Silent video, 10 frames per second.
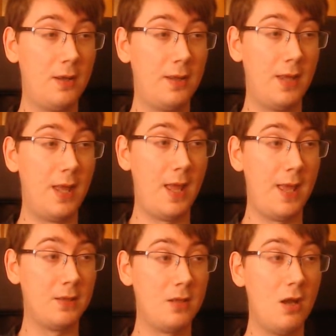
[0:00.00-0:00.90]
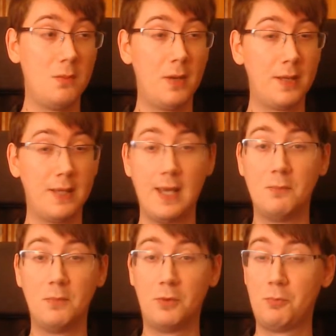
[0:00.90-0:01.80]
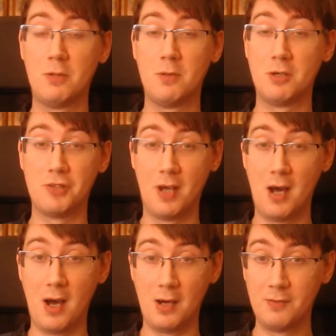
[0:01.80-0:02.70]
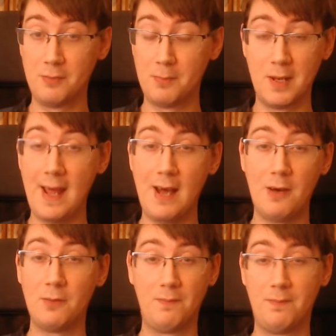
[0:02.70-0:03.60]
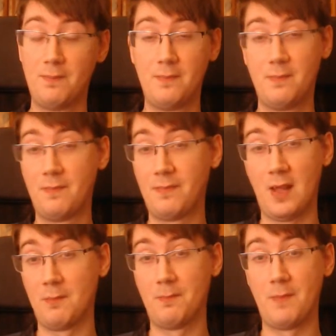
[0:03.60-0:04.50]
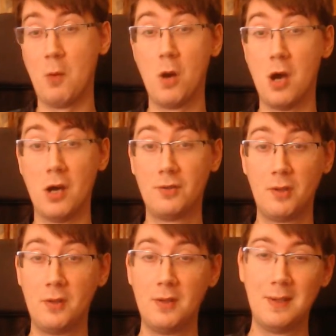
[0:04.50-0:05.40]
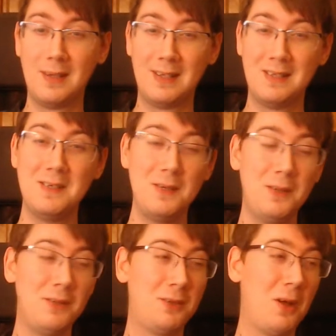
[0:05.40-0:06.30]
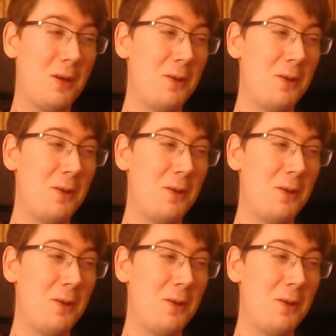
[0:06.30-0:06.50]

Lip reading: it cut my games pretty much in half. But now they're worse. So